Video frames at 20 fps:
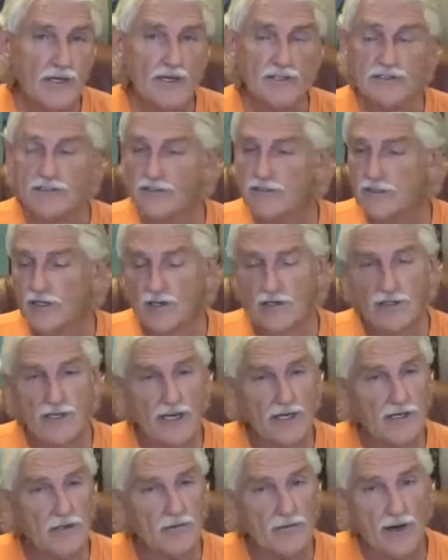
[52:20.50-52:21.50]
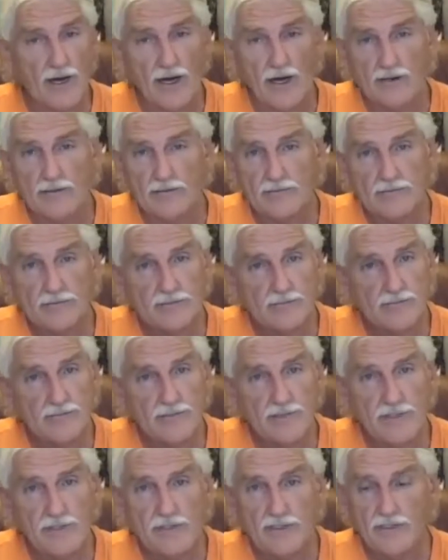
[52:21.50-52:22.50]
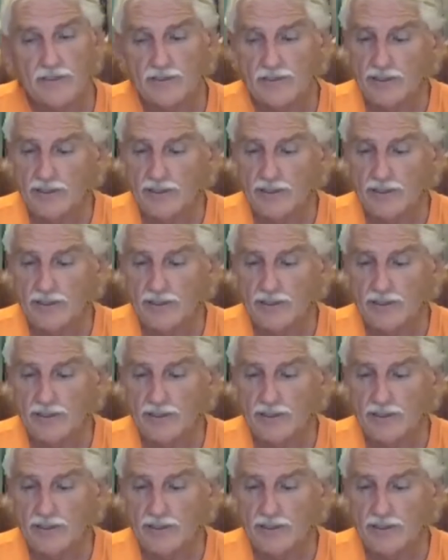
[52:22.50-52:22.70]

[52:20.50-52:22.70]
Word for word: It's just going to take a while. You